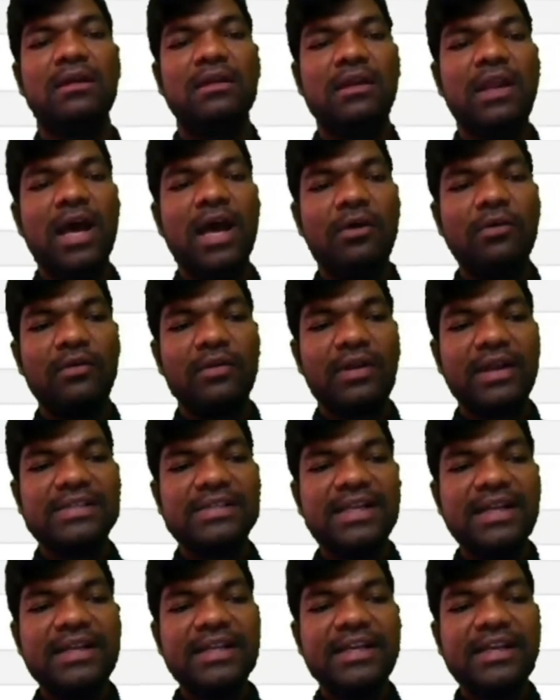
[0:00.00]
Now
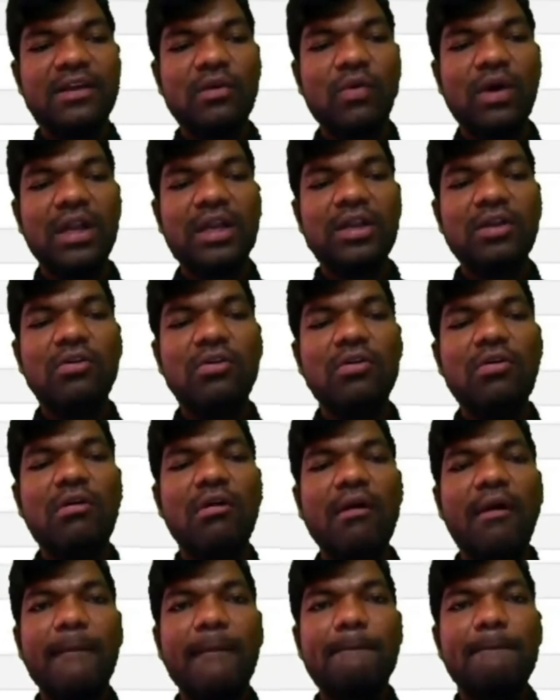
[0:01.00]
result equal to
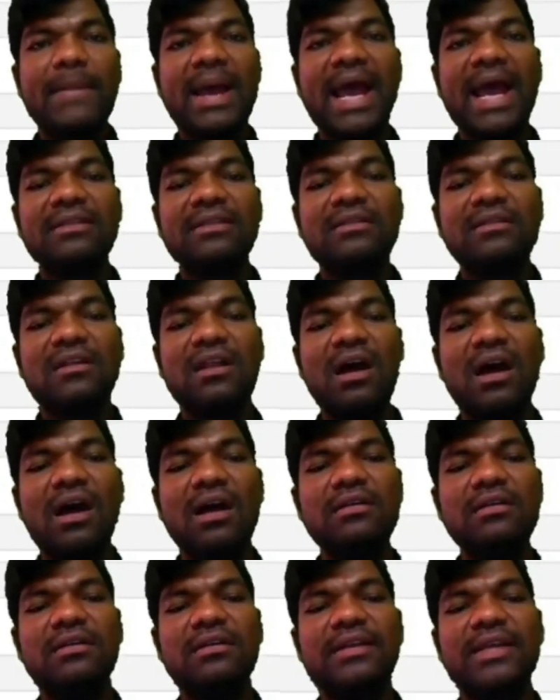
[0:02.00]
math
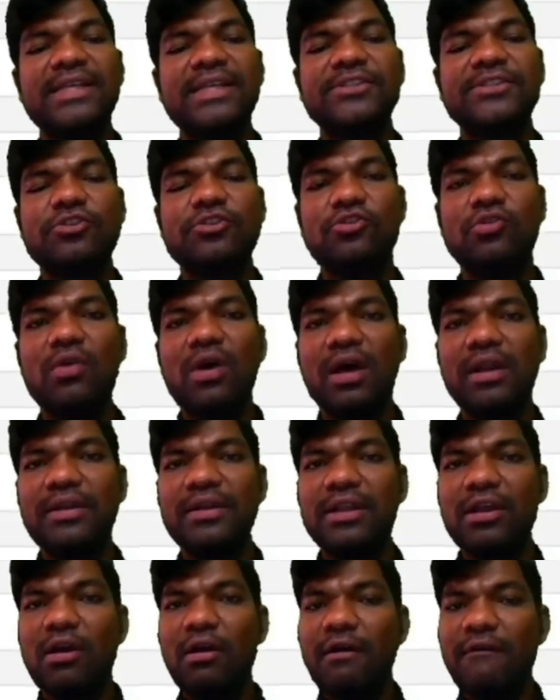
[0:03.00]
dot
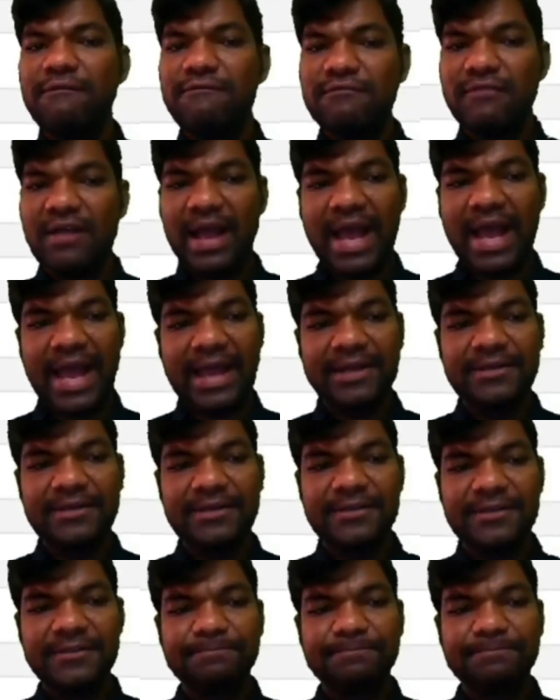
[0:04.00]
sqrt of add.